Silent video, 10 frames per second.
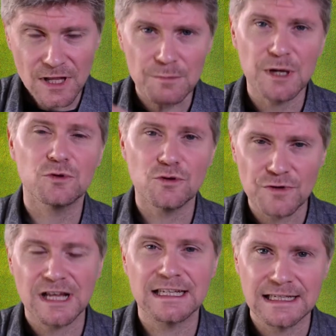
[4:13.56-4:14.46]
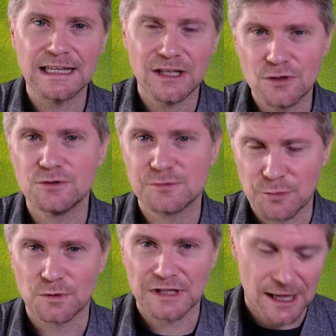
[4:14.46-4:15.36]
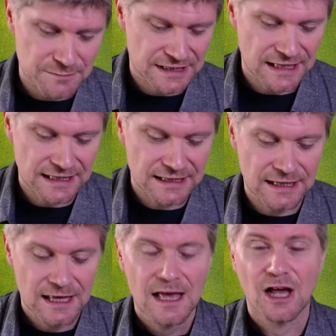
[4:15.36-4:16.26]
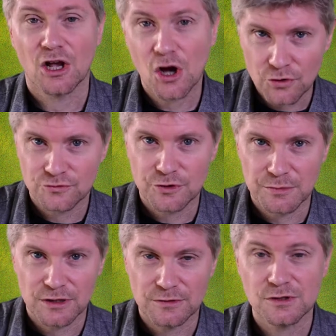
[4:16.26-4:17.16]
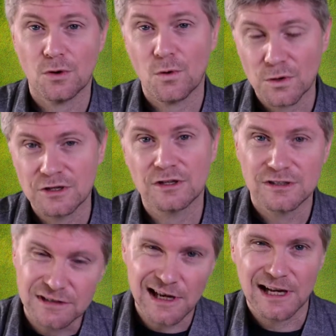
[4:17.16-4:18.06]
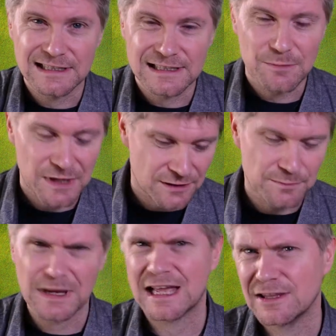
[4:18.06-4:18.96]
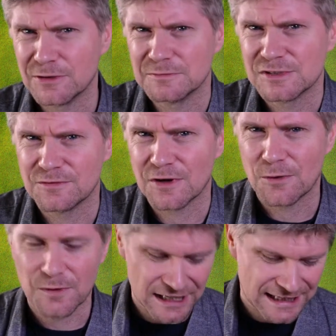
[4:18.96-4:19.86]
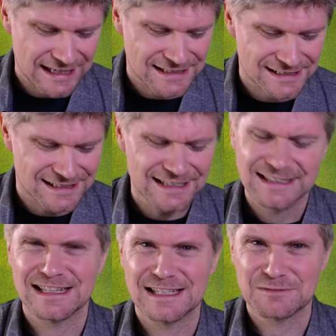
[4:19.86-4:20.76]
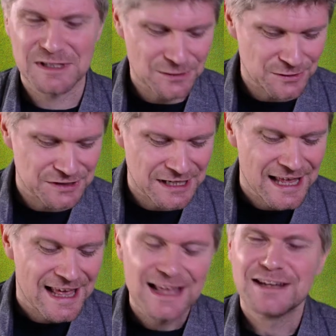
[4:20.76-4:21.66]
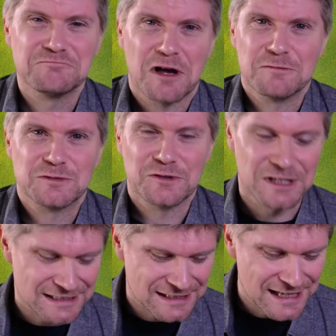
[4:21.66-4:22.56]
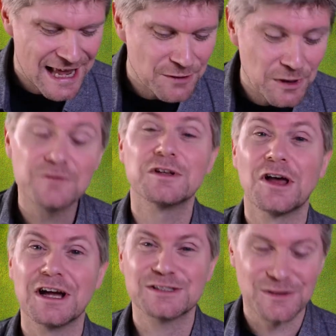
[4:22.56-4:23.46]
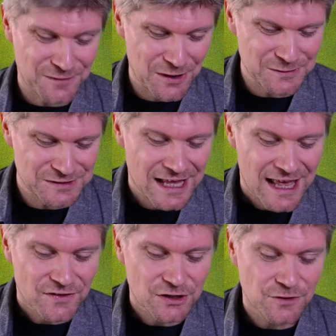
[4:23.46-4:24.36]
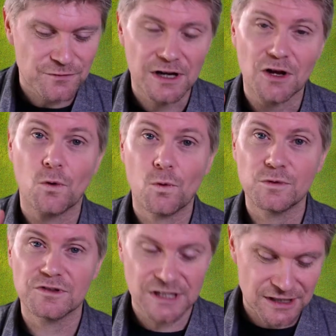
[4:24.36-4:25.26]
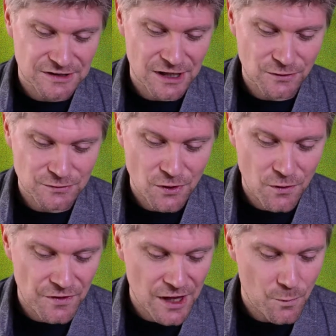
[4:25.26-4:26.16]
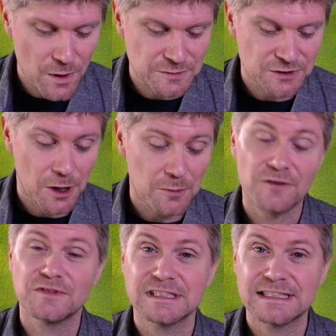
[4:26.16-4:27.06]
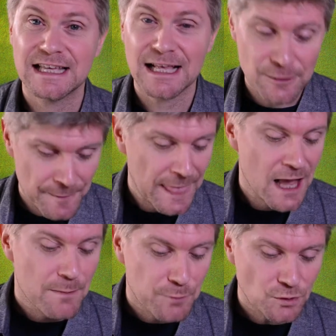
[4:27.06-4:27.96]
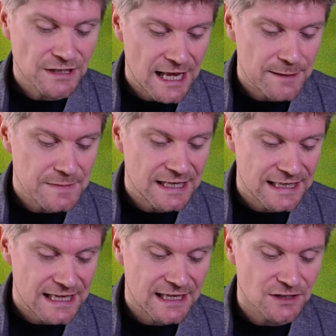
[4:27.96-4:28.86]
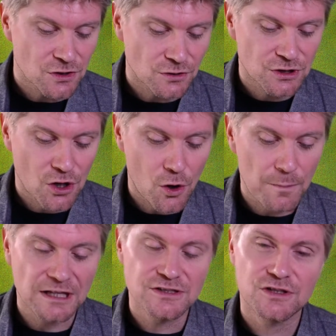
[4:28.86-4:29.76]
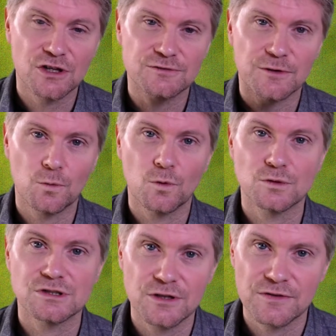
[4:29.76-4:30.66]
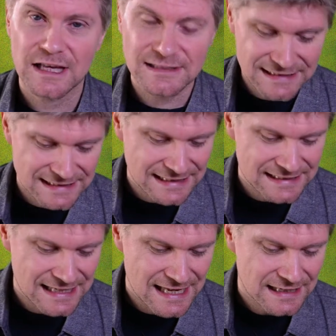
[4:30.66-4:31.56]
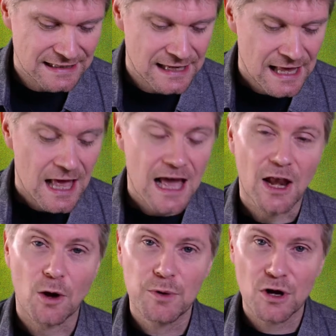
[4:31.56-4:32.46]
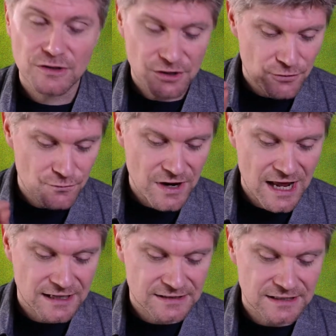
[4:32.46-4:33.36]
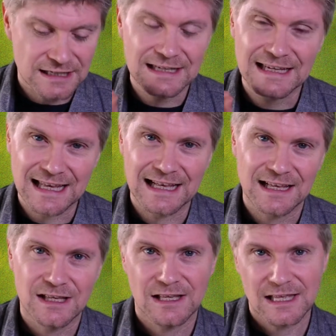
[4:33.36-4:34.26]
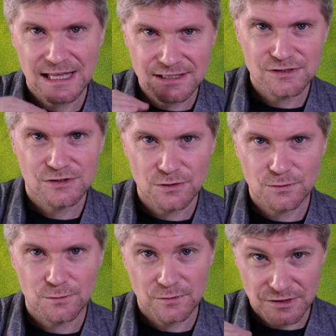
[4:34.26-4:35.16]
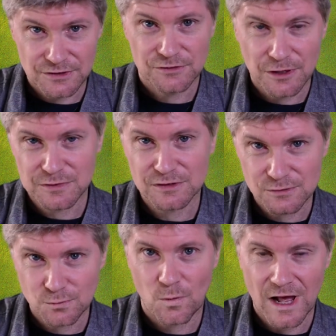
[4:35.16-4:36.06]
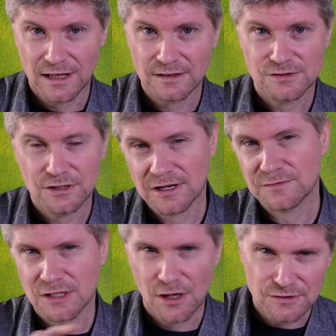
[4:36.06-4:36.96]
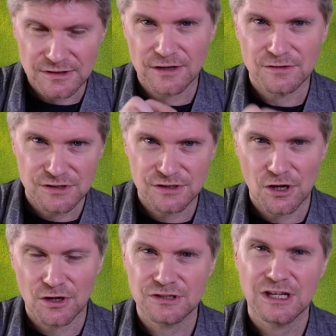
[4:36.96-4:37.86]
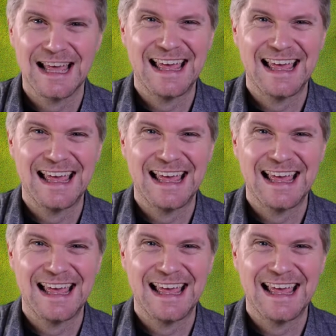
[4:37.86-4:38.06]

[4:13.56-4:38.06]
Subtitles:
people that regularly use Board Game Geek and contribute, or you can just kind of dip in and pay them to vote, I guess. Sounds a bit dodgy. I'm sure it isn't. Anyway, if you'd like to vote, then you can find out all the details on their website by visiting boardgamegeek.com and search for awards 2016. And I'll put a direct link into the description as well, so you don't have to go to there and search.